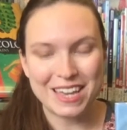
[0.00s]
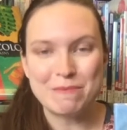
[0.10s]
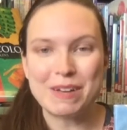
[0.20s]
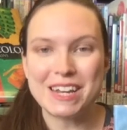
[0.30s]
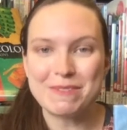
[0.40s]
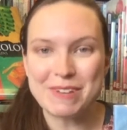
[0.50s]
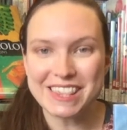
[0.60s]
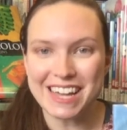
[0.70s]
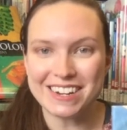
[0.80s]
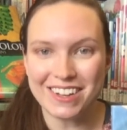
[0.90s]
But he put
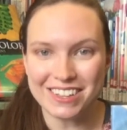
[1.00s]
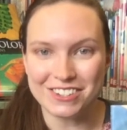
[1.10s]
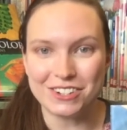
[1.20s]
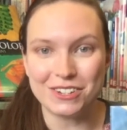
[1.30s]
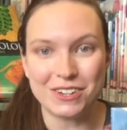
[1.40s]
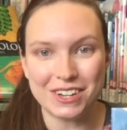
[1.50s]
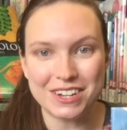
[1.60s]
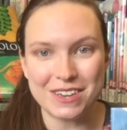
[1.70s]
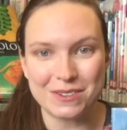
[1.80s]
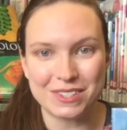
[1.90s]
that knowledge to good
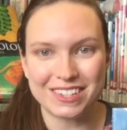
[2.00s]
use,